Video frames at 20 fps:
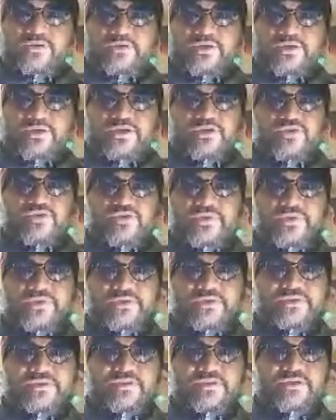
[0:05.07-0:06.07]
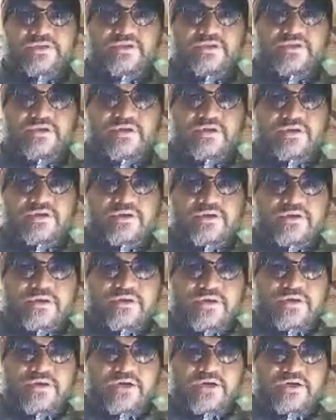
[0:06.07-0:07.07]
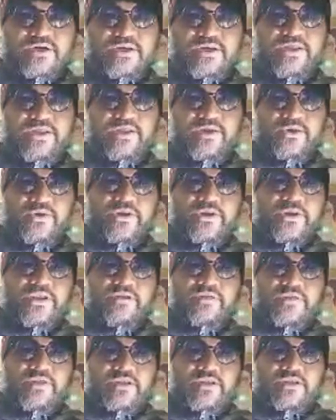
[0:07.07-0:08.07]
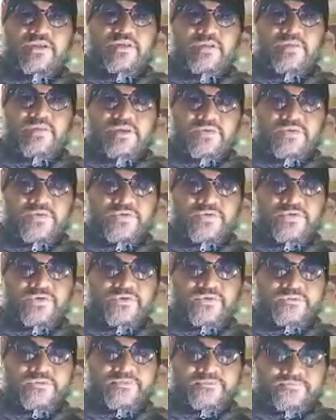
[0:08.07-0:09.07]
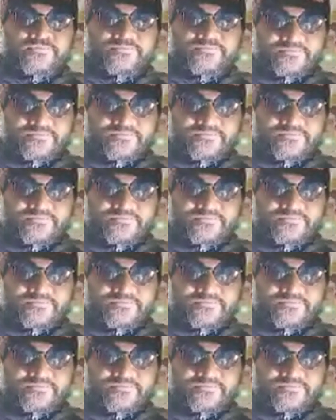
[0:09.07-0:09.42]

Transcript: I, Dr. Rakesh from USA, heartily, cordially welcome all of you.